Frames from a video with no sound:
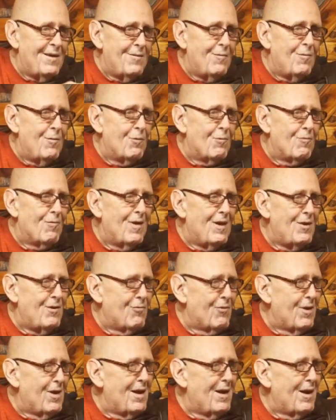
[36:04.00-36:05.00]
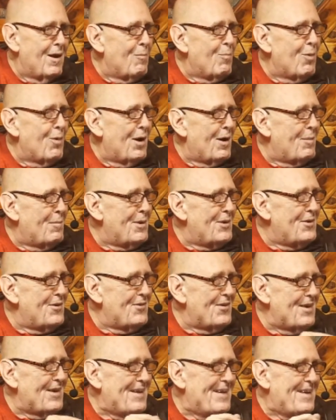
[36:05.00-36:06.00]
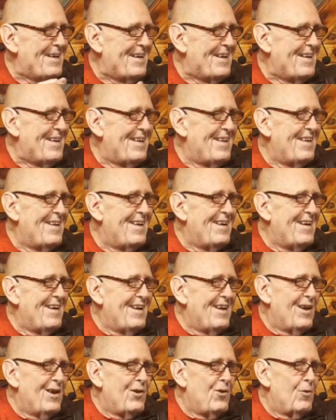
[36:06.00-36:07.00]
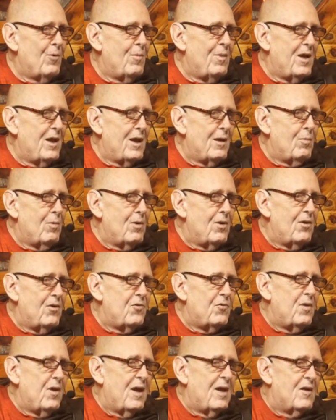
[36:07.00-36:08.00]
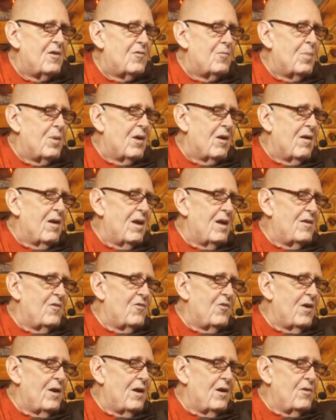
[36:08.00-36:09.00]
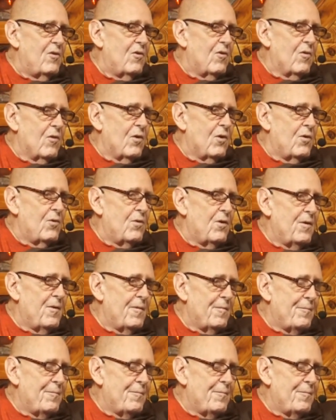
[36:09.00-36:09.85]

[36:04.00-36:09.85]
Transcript: end of the retreat, I promise. You'll be able to experience it on your own.